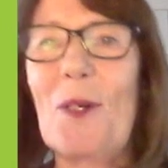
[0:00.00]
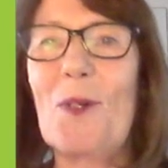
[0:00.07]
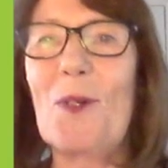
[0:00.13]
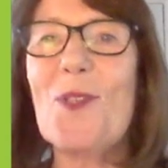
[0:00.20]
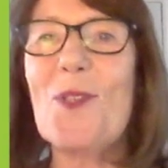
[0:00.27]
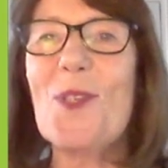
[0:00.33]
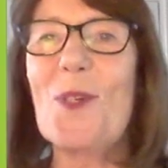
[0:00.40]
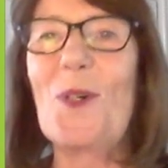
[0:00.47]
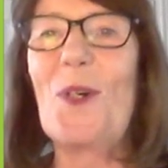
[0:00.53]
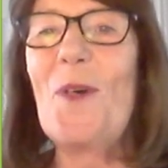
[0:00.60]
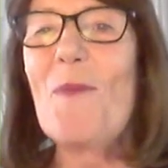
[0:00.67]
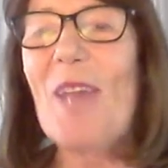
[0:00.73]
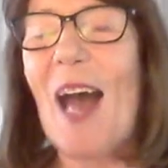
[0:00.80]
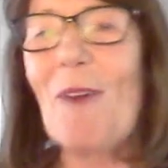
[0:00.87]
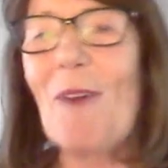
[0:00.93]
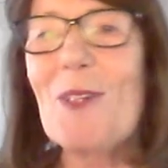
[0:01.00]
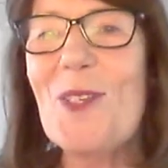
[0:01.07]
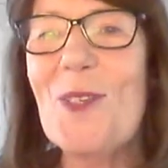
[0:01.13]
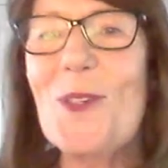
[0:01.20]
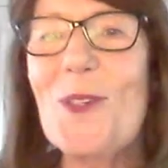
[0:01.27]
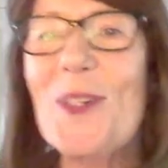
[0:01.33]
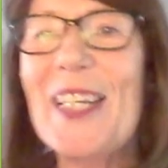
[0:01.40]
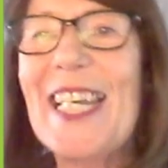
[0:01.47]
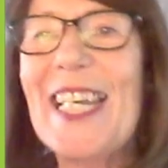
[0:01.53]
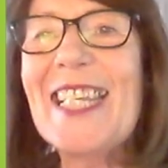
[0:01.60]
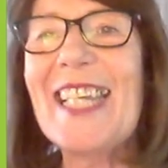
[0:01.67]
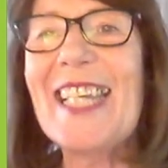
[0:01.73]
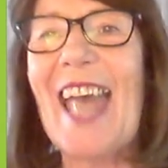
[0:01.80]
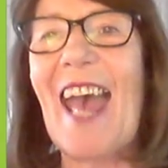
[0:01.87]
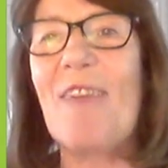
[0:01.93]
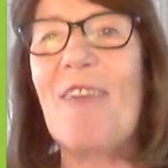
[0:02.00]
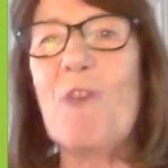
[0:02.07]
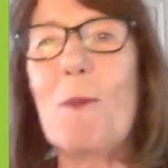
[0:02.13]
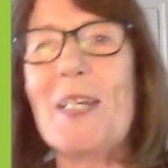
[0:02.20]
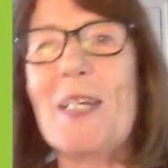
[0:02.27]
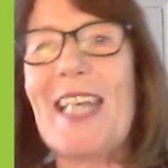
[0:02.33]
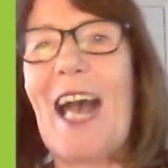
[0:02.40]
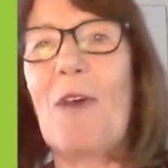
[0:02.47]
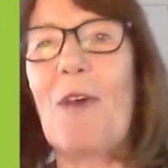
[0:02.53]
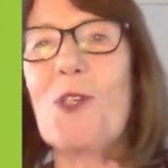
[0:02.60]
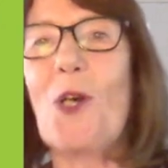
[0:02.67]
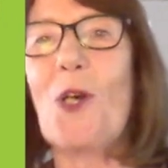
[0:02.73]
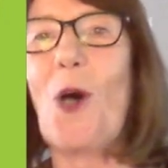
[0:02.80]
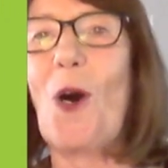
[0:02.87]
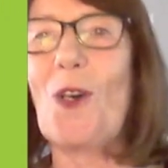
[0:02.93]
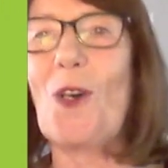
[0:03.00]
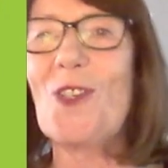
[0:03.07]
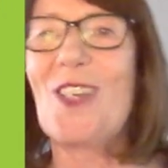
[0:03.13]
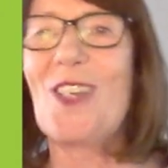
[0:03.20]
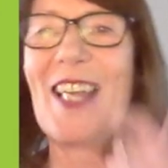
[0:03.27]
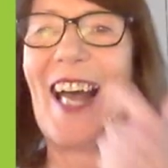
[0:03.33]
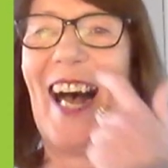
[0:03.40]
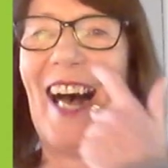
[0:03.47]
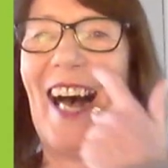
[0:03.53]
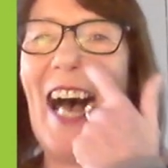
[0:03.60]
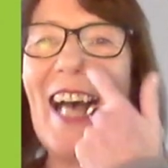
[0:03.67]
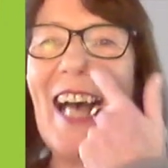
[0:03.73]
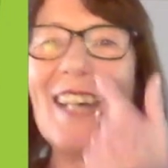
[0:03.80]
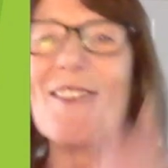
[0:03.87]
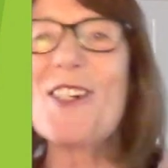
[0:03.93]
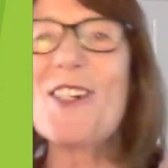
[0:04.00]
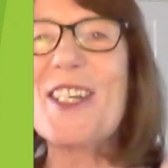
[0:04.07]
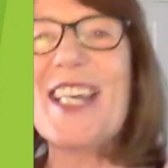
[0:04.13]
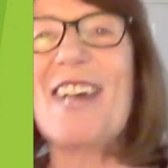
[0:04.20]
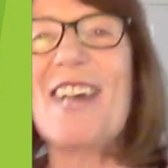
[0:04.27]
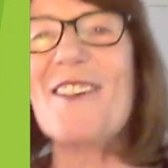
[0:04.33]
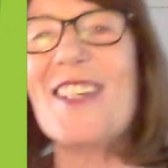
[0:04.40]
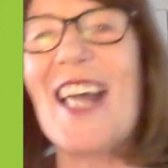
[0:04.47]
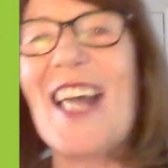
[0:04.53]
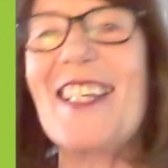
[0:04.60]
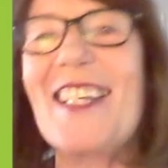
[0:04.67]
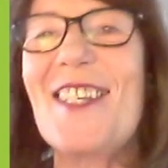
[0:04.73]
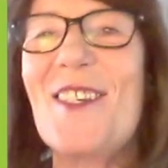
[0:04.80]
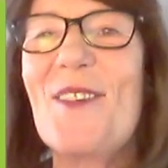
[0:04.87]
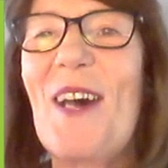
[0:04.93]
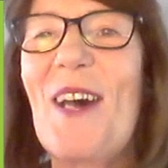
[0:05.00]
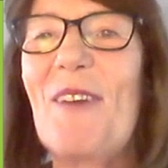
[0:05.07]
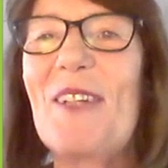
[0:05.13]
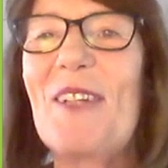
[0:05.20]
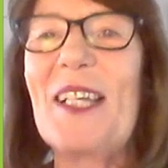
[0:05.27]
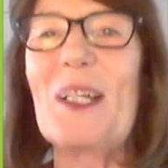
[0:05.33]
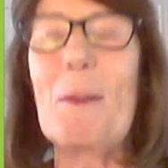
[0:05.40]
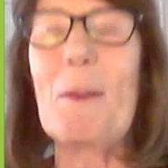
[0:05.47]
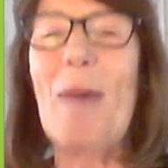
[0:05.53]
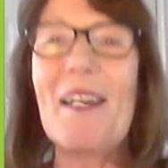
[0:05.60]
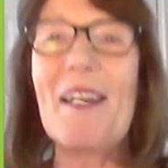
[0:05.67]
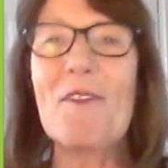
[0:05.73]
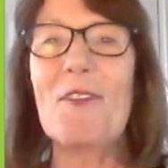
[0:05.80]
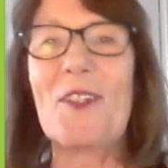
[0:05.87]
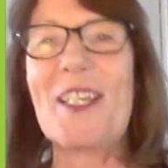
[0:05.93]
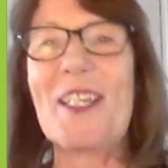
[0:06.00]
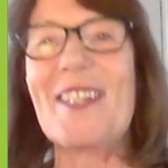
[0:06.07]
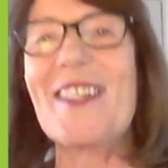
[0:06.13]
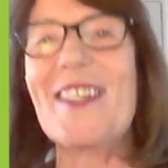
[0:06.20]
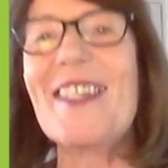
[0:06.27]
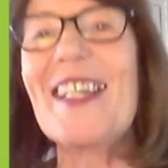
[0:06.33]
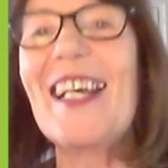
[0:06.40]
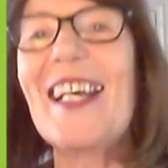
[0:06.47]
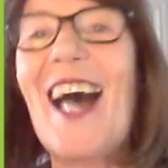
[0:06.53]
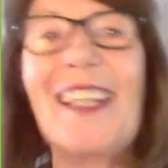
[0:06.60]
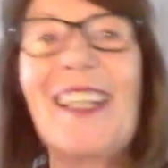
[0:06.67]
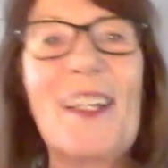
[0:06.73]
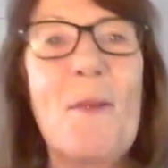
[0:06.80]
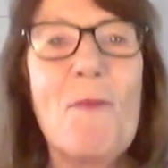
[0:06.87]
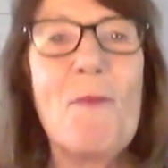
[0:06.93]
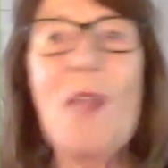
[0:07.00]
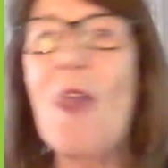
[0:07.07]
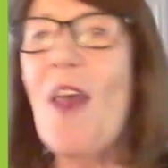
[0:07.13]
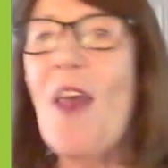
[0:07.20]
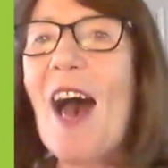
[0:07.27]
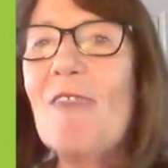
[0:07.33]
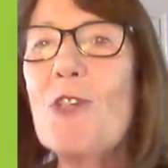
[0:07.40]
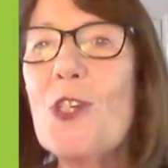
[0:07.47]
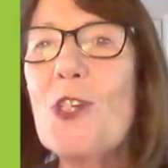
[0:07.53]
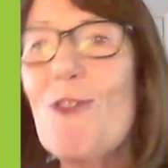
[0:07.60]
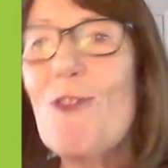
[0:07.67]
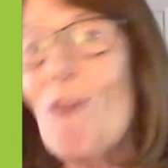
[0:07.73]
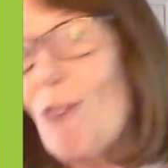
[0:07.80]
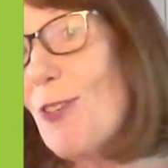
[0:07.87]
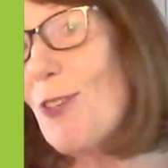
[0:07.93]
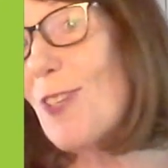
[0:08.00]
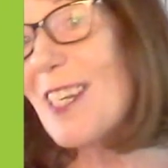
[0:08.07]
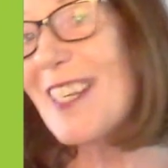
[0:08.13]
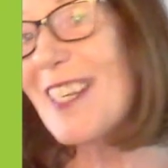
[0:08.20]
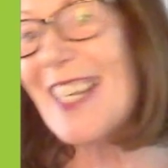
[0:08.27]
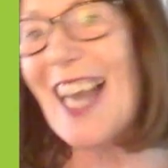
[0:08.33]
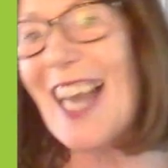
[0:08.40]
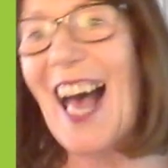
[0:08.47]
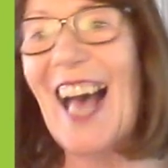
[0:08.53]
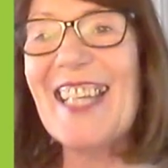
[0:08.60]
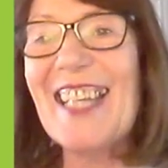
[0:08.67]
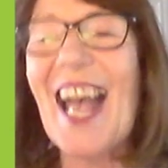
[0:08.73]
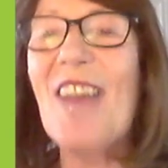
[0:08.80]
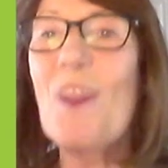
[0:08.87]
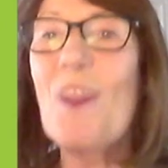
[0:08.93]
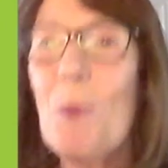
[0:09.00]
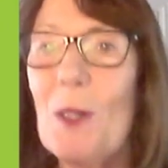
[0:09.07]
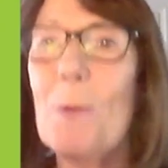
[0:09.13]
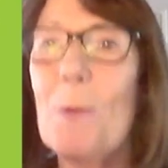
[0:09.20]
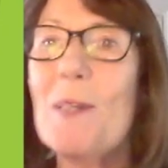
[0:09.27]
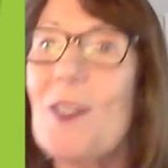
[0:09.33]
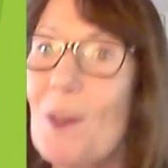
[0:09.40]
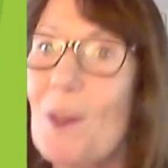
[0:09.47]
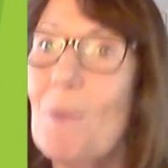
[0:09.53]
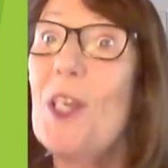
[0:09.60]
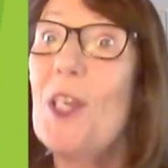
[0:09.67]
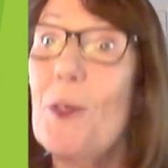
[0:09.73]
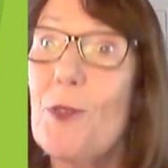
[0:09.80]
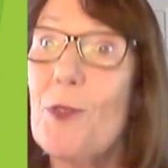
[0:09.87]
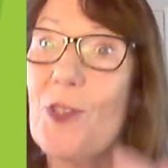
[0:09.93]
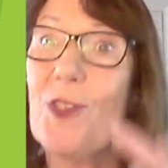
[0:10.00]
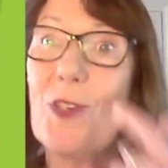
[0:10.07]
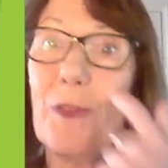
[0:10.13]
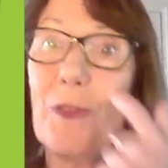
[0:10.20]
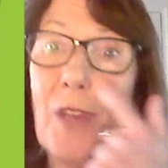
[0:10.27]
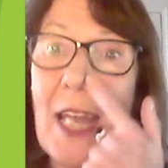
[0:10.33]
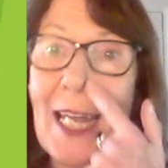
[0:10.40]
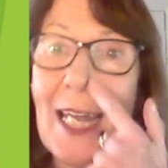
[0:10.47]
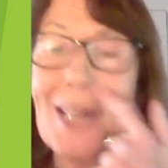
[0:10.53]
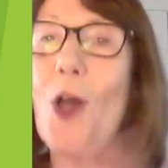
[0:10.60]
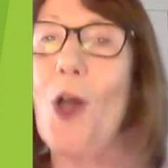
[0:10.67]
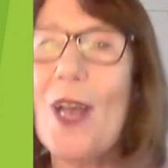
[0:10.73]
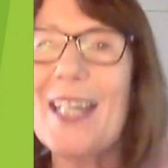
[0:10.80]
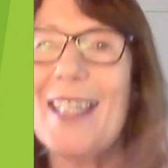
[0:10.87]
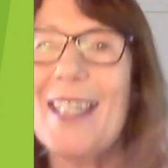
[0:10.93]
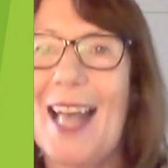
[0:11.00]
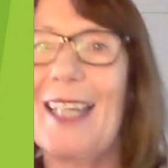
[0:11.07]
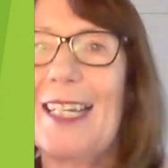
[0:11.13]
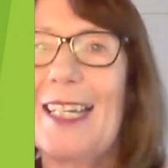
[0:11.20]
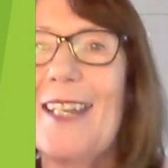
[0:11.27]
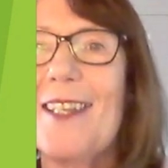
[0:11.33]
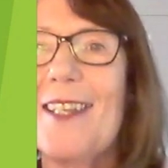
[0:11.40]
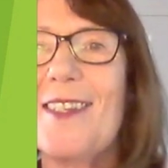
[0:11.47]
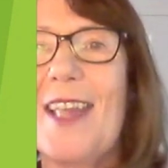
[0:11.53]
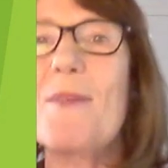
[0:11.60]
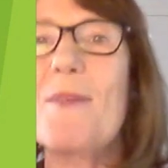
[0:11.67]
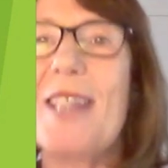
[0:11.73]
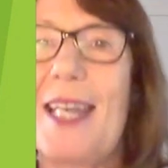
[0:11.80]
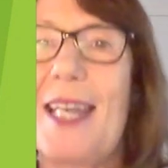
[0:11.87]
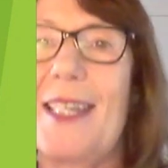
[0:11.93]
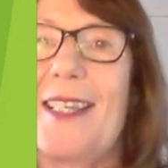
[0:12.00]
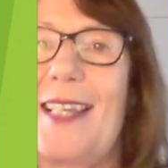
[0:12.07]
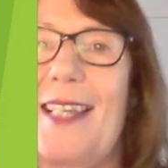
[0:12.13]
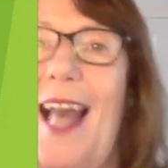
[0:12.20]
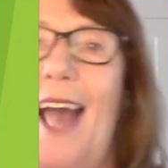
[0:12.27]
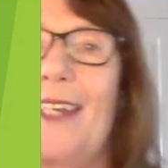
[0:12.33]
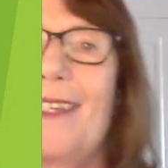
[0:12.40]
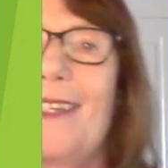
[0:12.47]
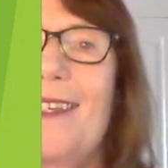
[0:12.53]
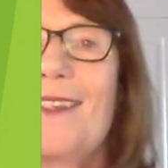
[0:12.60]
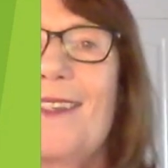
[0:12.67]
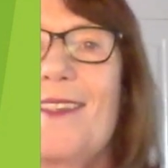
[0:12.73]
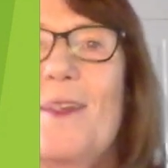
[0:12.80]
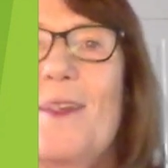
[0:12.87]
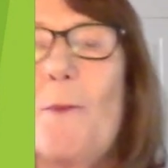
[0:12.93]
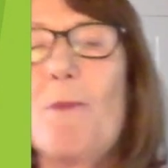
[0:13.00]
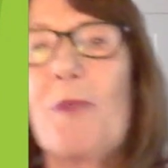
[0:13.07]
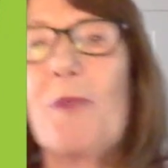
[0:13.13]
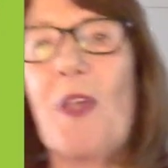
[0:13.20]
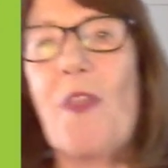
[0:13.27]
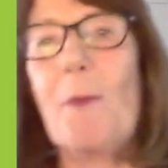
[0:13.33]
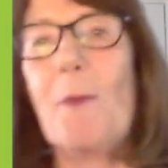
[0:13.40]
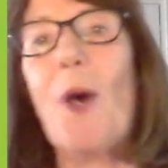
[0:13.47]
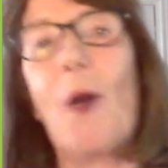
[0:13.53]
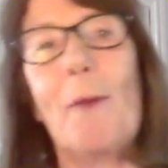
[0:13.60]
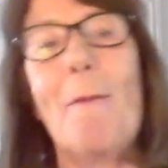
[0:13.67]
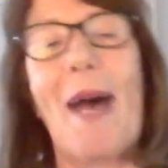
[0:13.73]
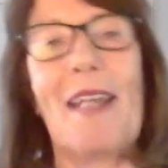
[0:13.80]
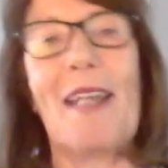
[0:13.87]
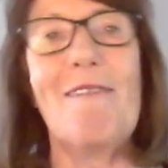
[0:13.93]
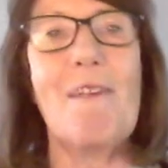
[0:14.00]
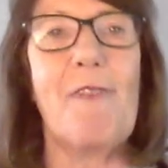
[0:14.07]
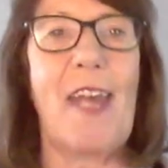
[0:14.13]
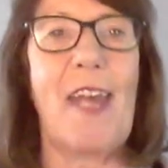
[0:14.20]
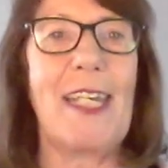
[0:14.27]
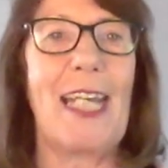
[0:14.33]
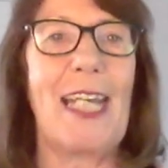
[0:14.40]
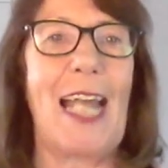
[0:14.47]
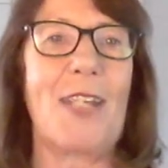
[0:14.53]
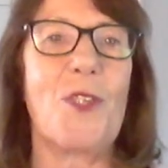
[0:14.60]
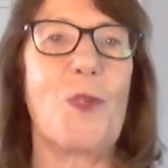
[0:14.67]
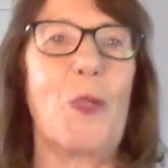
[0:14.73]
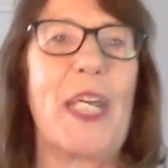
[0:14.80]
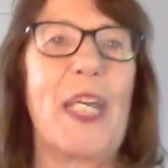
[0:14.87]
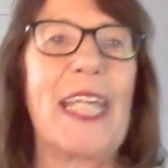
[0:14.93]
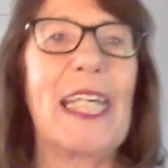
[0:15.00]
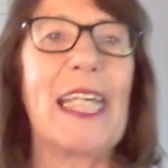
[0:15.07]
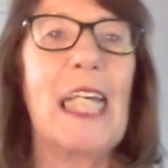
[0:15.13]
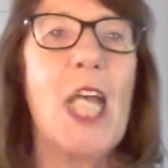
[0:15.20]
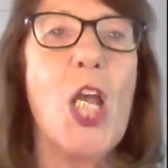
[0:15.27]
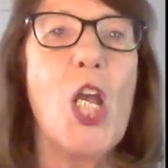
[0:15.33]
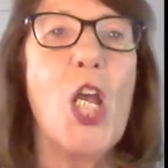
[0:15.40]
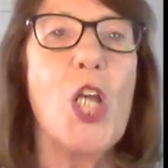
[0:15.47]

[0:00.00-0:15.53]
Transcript: but also I was so keen to get everybody outdoors, pushed outside to do our little mindfulness in the garden, that I rushed through this slide, and there will be some new stuff. It's not exactly the same set of slides as the Morton Manor event last week.